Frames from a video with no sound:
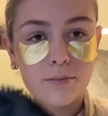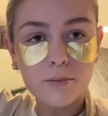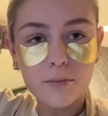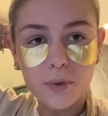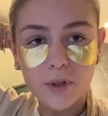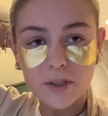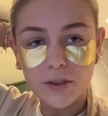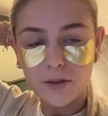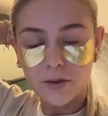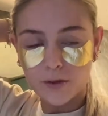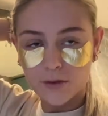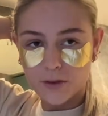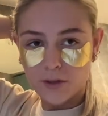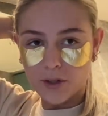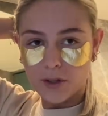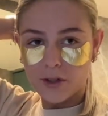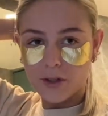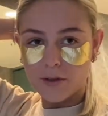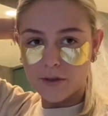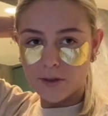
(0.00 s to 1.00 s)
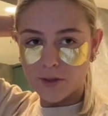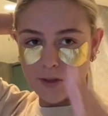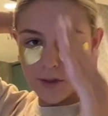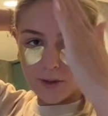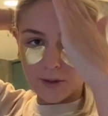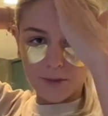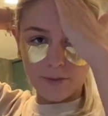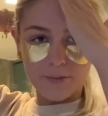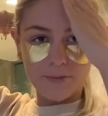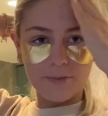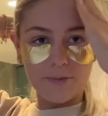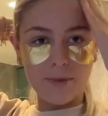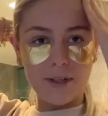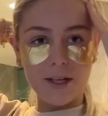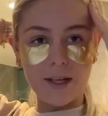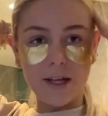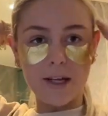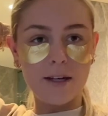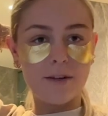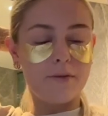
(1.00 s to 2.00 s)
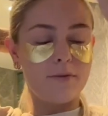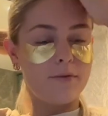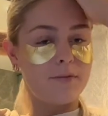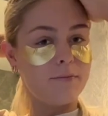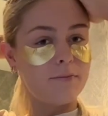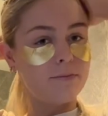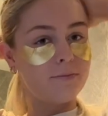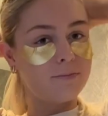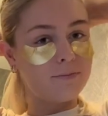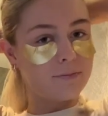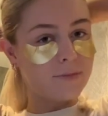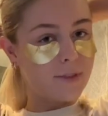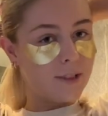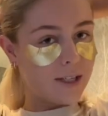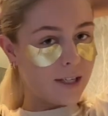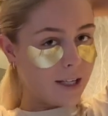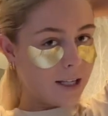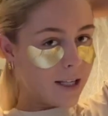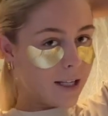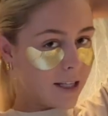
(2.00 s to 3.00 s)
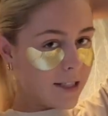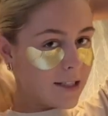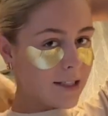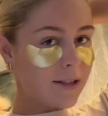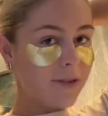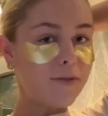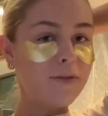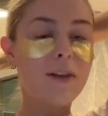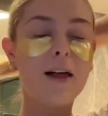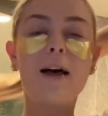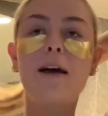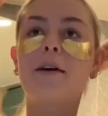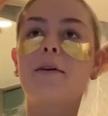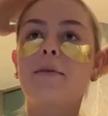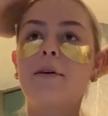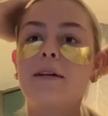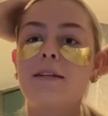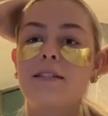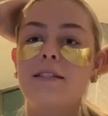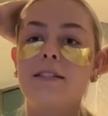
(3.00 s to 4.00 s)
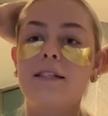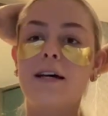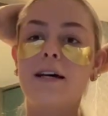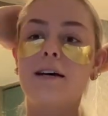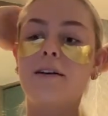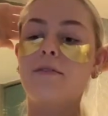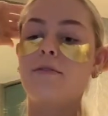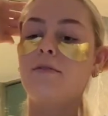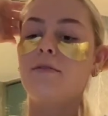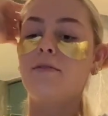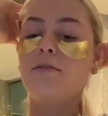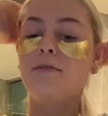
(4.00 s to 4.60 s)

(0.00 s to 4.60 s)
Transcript: bristles, you know, so it kind of gets the flyaways down.